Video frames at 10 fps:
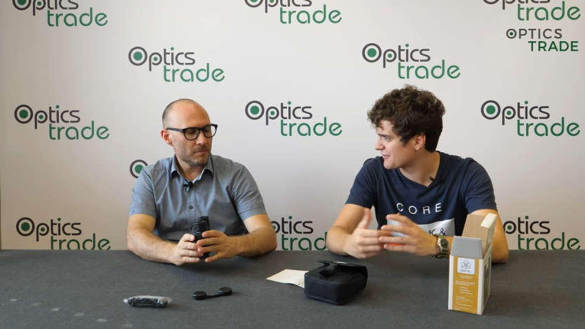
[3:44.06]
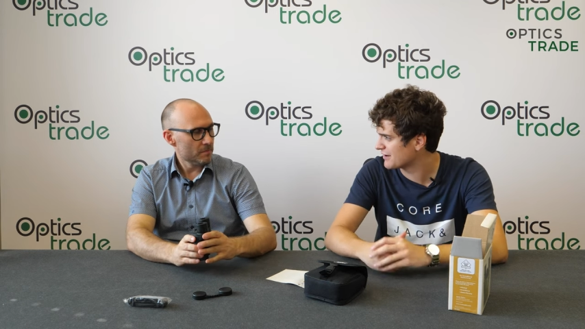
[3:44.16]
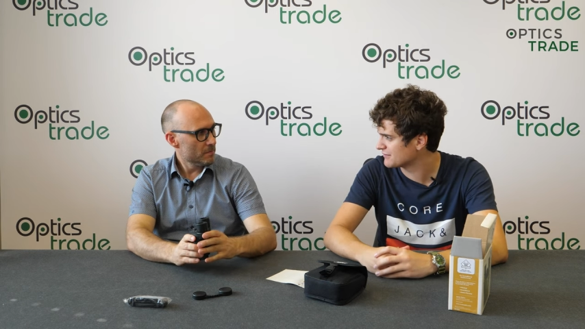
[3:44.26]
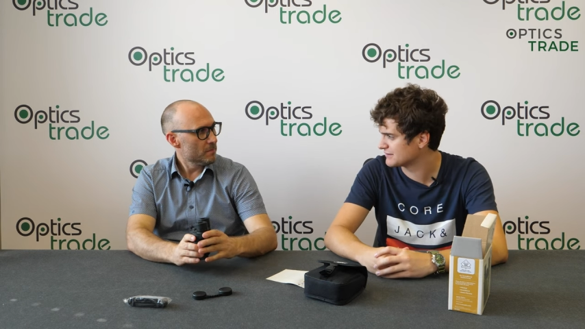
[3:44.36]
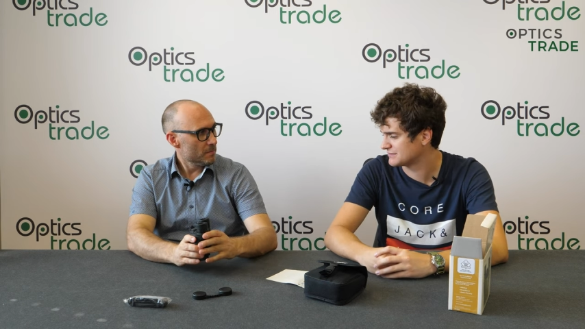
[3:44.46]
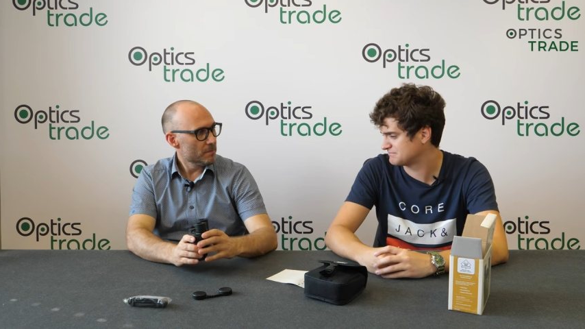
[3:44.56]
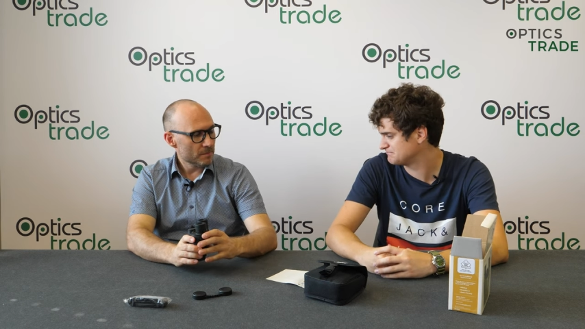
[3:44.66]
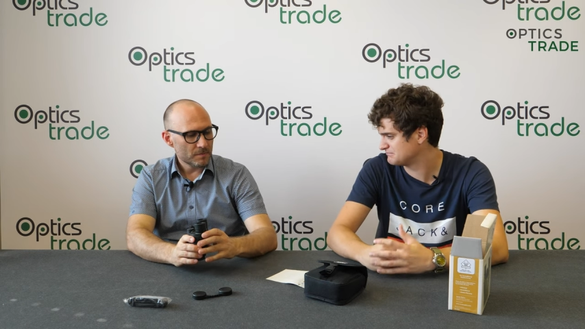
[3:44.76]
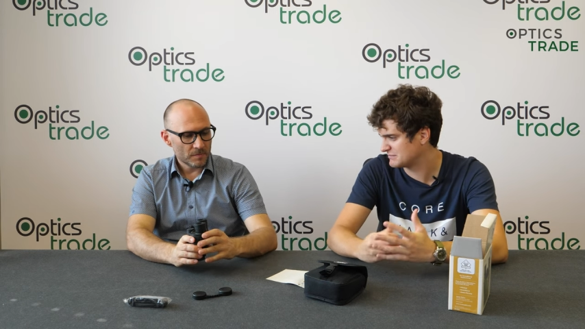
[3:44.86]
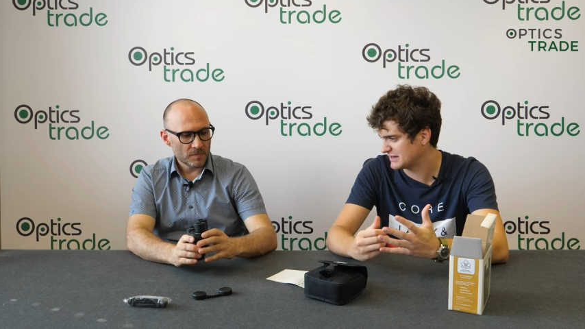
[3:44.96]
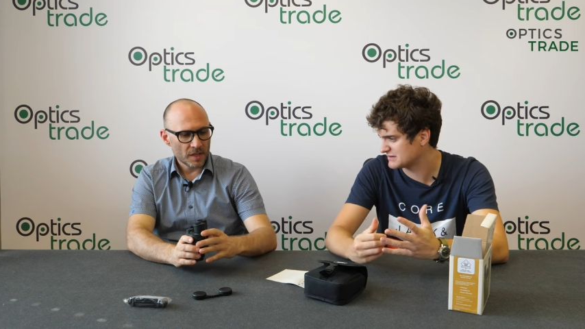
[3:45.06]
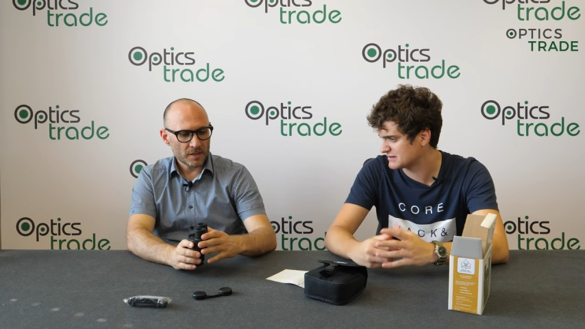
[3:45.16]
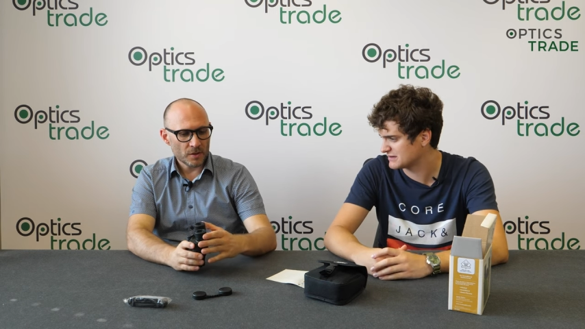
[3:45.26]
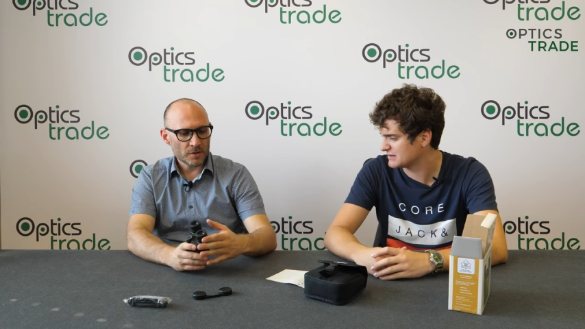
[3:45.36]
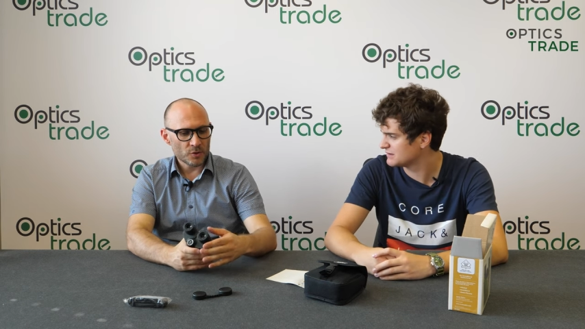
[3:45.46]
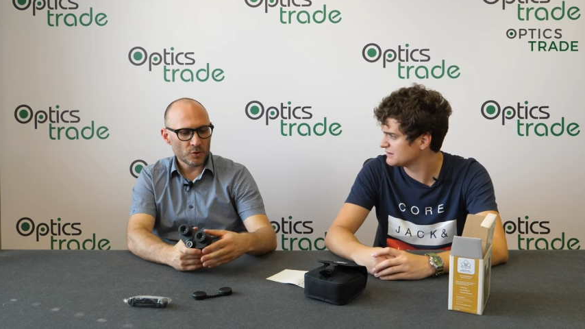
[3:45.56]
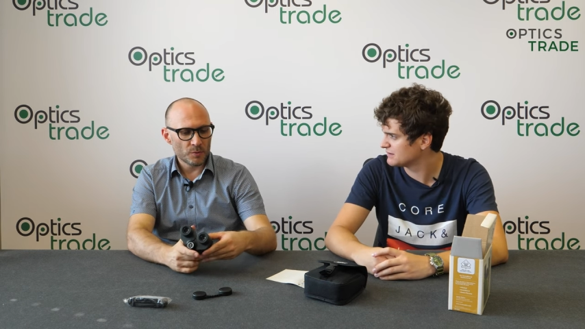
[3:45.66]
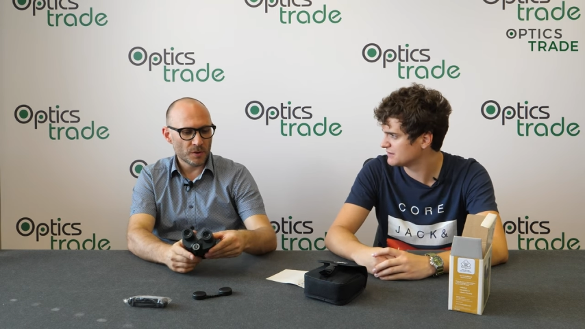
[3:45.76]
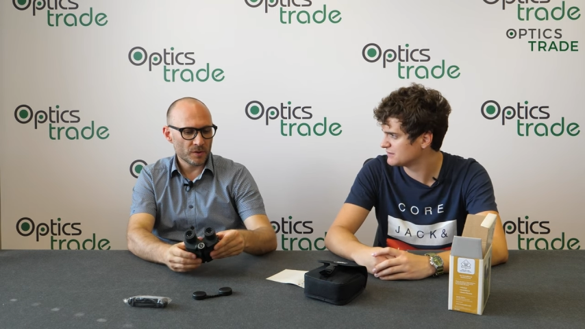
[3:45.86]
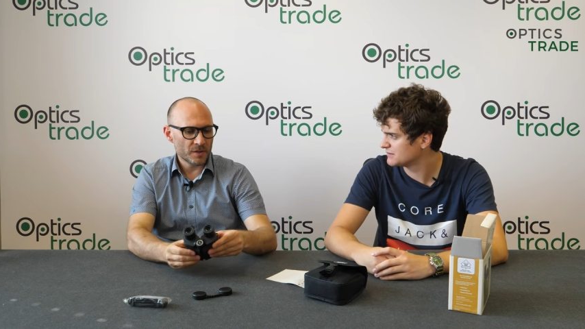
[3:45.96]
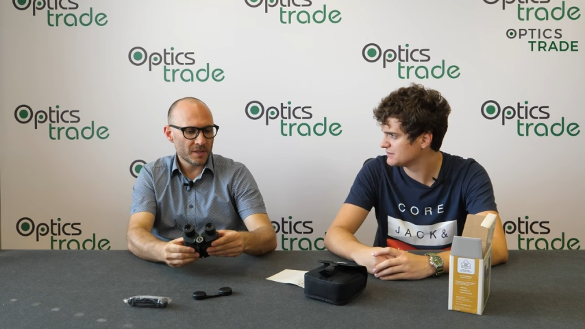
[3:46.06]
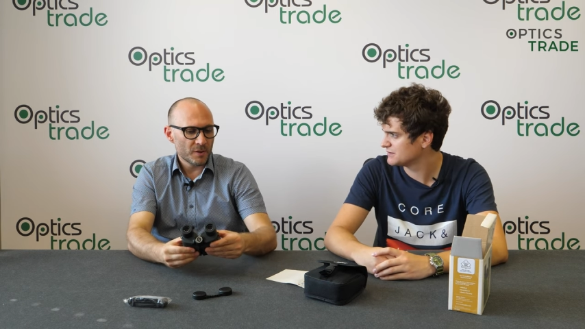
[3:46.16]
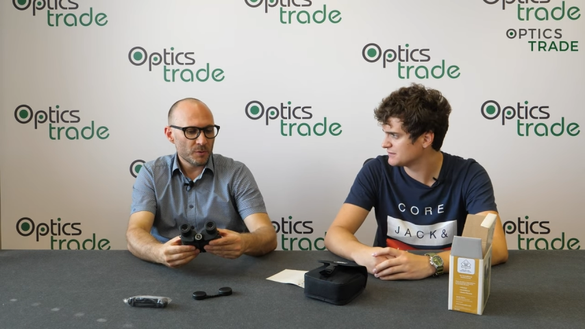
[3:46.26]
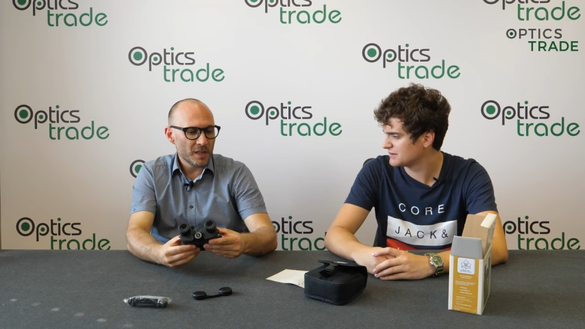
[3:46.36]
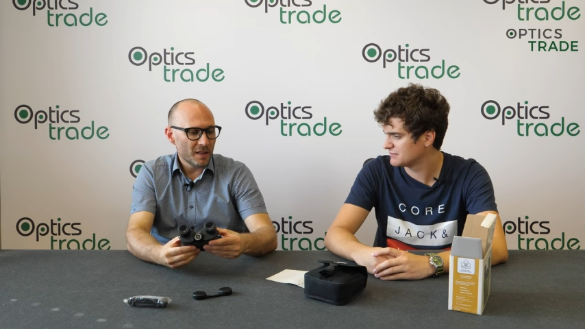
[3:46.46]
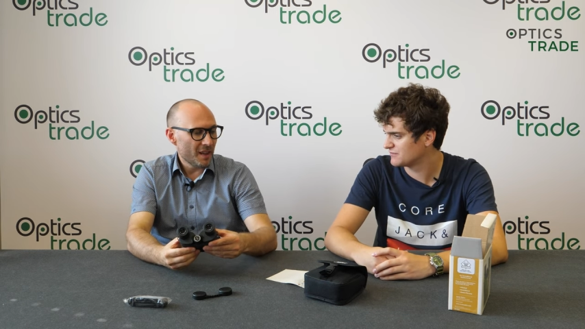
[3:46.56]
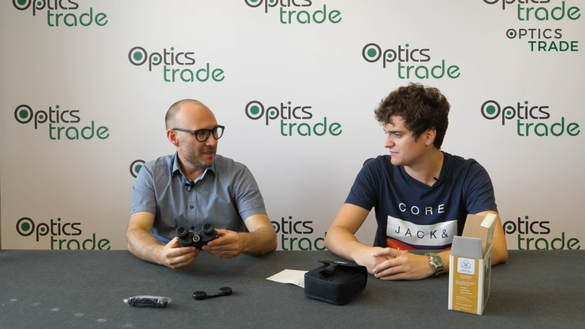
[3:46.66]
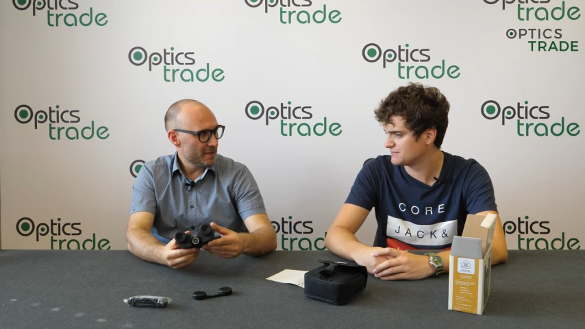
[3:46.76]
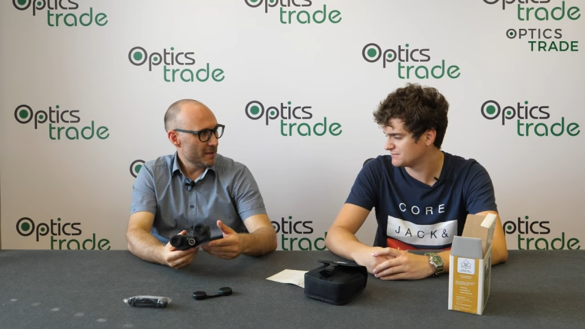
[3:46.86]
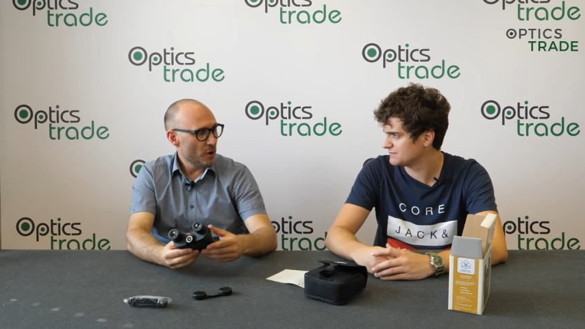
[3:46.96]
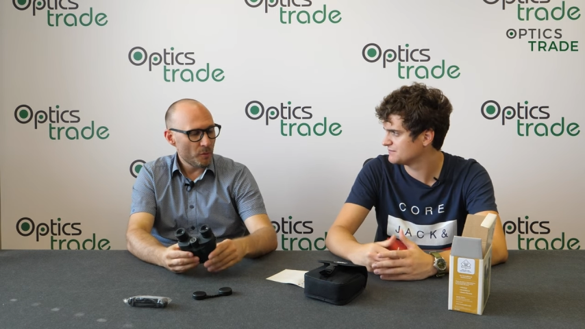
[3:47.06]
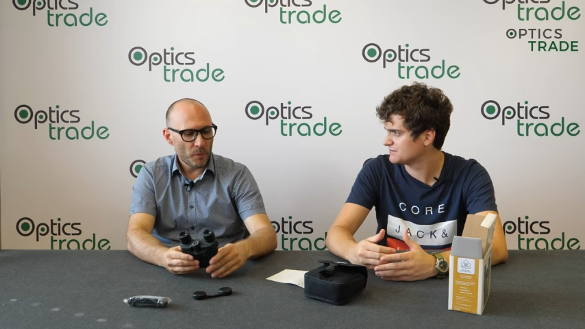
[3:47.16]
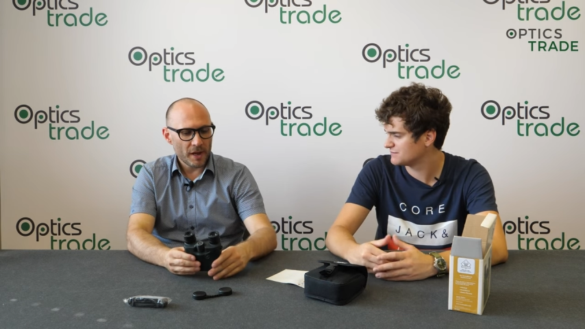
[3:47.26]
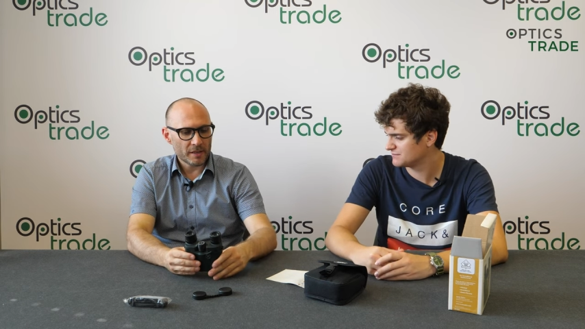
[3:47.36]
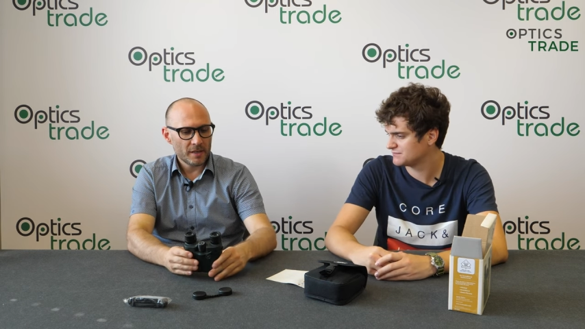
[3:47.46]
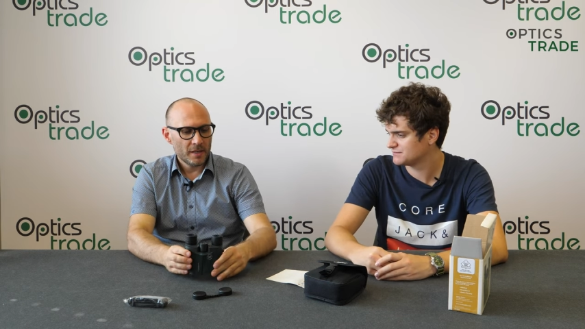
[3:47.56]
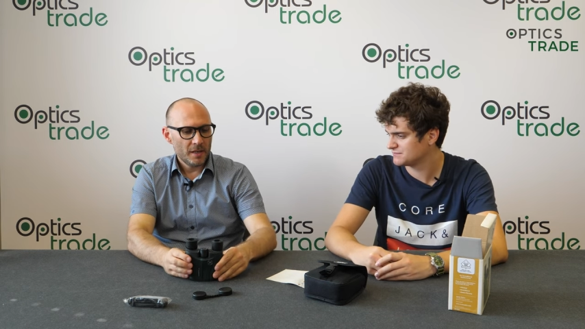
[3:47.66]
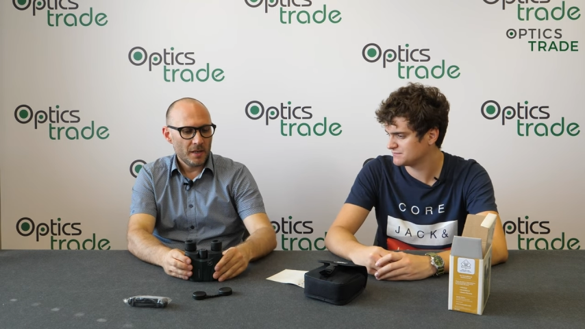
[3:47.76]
Speaker 1: around them. That's also true because they're really light and compact.